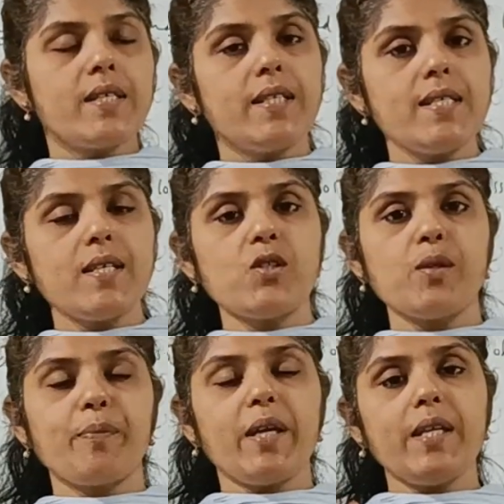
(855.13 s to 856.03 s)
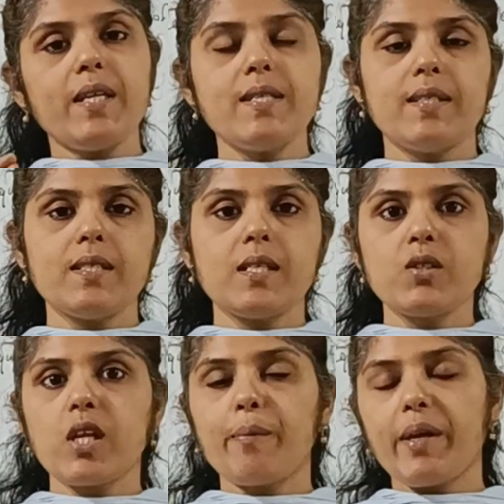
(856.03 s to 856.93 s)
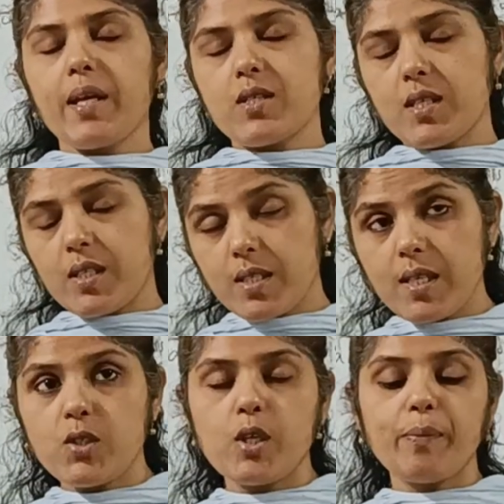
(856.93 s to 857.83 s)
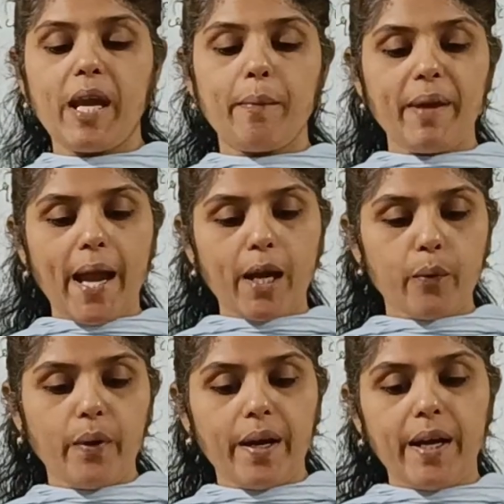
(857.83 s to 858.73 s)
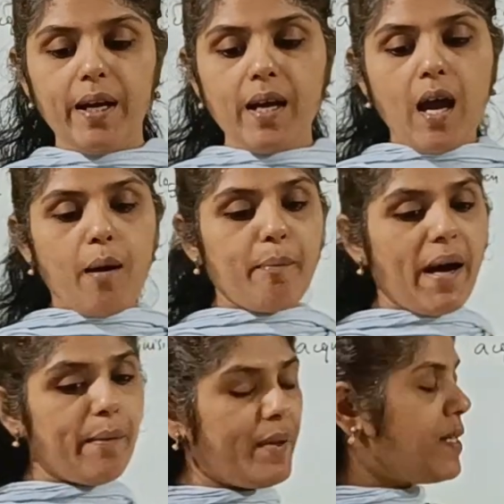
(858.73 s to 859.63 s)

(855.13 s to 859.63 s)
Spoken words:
Indian citizenship can be acquired by